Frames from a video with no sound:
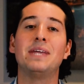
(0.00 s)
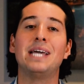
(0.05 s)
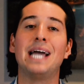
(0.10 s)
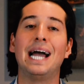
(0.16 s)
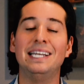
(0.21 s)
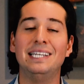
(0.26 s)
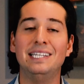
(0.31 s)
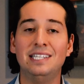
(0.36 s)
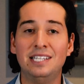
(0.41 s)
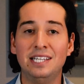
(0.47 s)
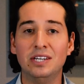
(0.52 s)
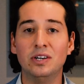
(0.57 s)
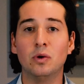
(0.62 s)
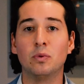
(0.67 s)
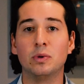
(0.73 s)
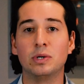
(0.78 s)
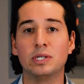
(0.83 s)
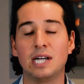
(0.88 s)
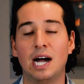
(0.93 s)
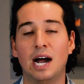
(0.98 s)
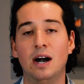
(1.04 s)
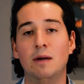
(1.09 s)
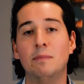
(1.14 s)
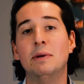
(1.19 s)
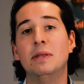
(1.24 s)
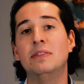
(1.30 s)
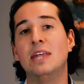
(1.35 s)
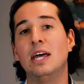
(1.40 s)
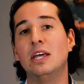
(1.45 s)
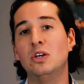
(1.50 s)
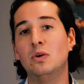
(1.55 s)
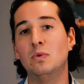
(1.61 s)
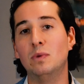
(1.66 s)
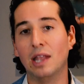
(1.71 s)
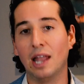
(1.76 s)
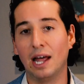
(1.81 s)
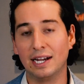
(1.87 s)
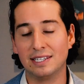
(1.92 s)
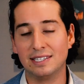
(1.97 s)
the ideal retirement that you
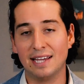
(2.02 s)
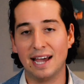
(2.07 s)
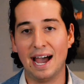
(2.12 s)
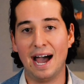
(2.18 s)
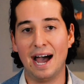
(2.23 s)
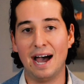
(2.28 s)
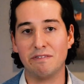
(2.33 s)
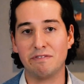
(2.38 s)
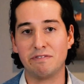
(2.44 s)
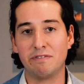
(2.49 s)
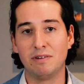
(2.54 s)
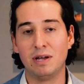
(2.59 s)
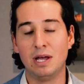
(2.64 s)
would like to have.